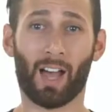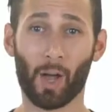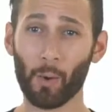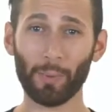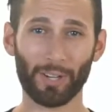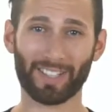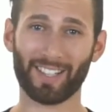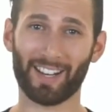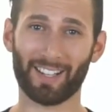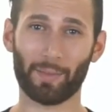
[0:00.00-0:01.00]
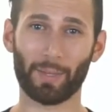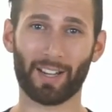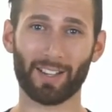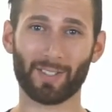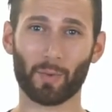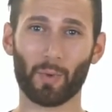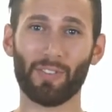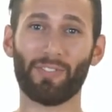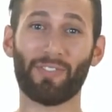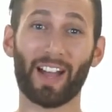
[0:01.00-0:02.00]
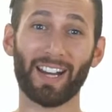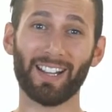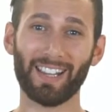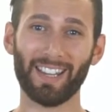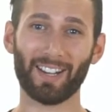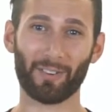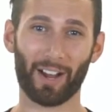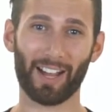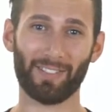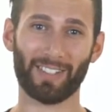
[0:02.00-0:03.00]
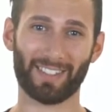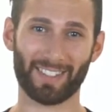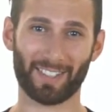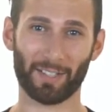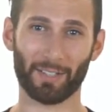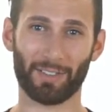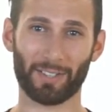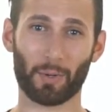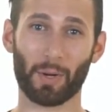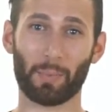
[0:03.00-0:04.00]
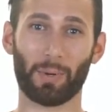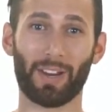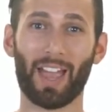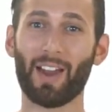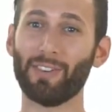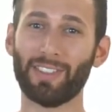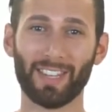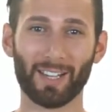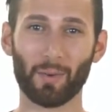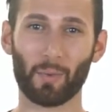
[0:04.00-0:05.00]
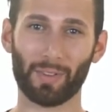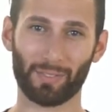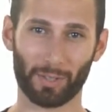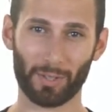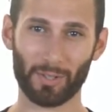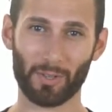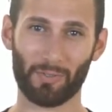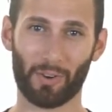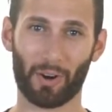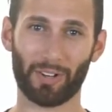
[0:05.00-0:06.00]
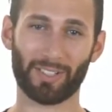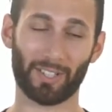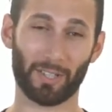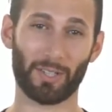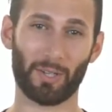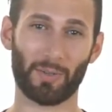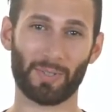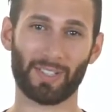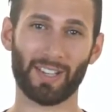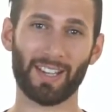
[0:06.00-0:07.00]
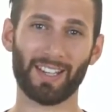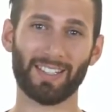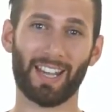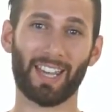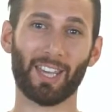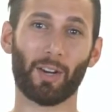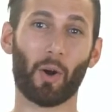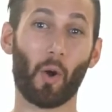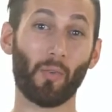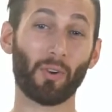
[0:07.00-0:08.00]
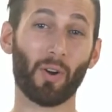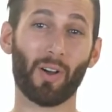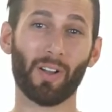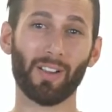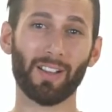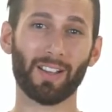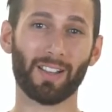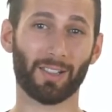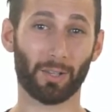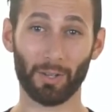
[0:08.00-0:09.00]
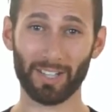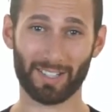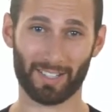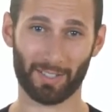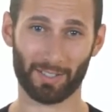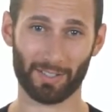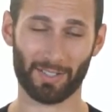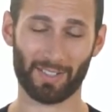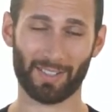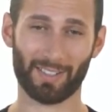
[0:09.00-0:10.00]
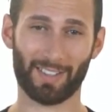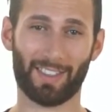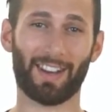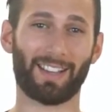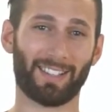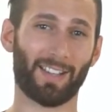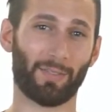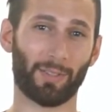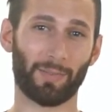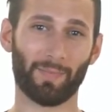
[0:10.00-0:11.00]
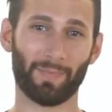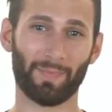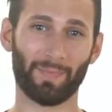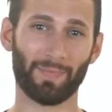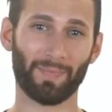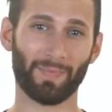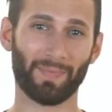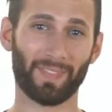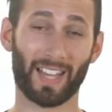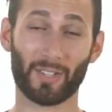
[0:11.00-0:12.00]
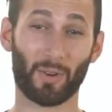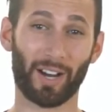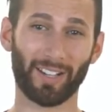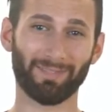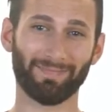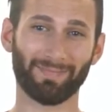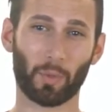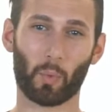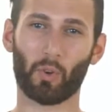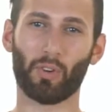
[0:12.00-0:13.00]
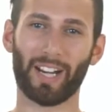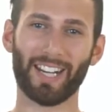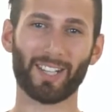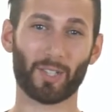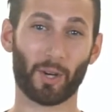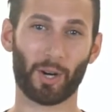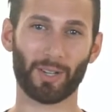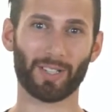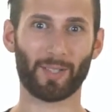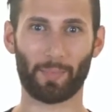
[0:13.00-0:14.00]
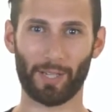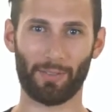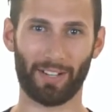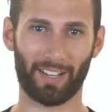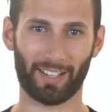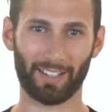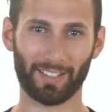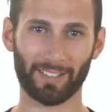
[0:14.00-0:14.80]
I hope you're excited because we've finally arrived at the skill that's going to put everything we've learned so far to good use, taking your overall learning skills to the next level. That's right, we're ready to start speed reading.